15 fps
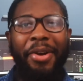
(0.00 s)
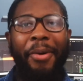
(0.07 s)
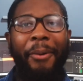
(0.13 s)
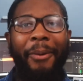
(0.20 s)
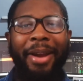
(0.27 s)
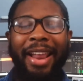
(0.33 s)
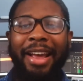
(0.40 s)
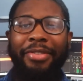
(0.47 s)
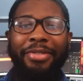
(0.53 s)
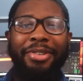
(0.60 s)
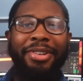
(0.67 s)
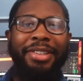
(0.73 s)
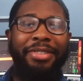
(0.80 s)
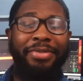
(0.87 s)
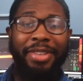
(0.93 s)

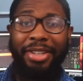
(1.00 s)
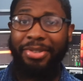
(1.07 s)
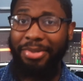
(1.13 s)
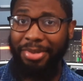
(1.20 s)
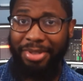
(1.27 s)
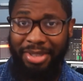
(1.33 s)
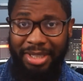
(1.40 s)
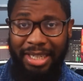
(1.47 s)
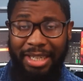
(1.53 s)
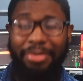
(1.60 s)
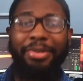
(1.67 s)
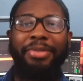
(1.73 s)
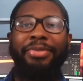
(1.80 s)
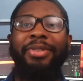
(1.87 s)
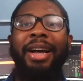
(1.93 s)
whenever the vehicles are done
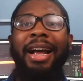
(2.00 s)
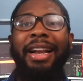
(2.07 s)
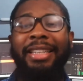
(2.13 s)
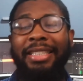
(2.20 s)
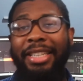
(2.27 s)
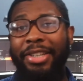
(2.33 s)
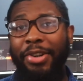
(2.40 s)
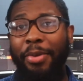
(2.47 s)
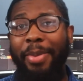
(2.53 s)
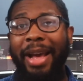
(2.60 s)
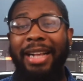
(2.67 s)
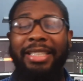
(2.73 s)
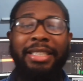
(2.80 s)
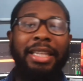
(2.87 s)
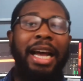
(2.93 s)
with ride and they go
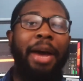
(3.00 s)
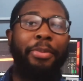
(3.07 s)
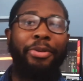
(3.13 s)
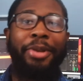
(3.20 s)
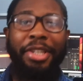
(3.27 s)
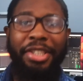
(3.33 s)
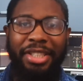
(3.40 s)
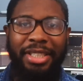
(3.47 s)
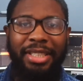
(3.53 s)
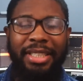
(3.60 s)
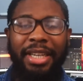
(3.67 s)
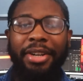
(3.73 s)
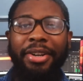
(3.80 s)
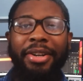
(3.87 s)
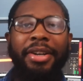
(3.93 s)
back to the operations
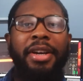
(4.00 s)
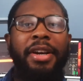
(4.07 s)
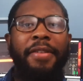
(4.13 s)
center,